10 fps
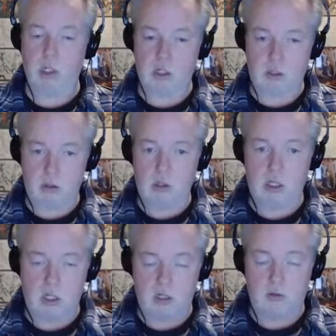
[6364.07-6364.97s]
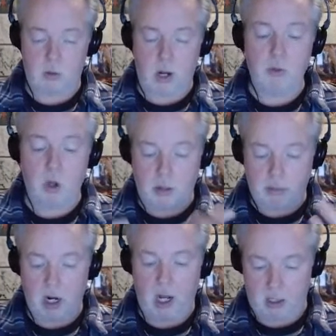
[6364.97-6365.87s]
This is what I'm talking
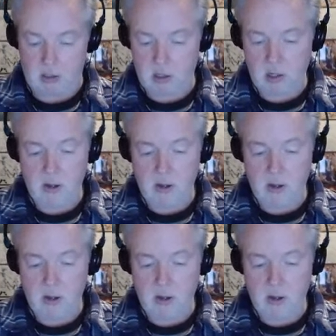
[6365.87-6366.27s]
about us.